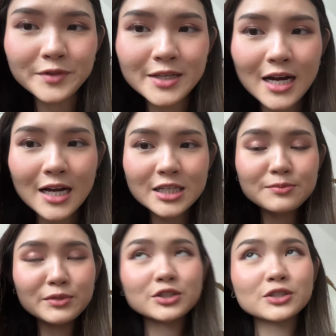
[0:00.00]
yeah, I
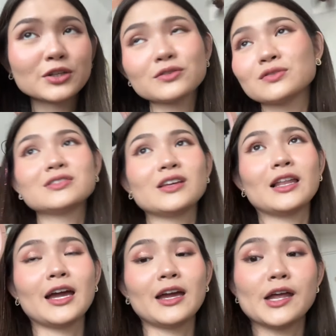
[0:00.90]
just make sure not to say
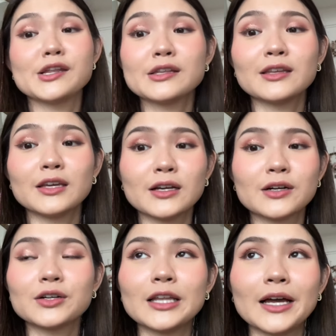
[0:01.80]
like anything
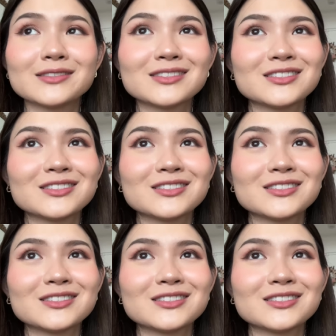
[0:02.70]
or like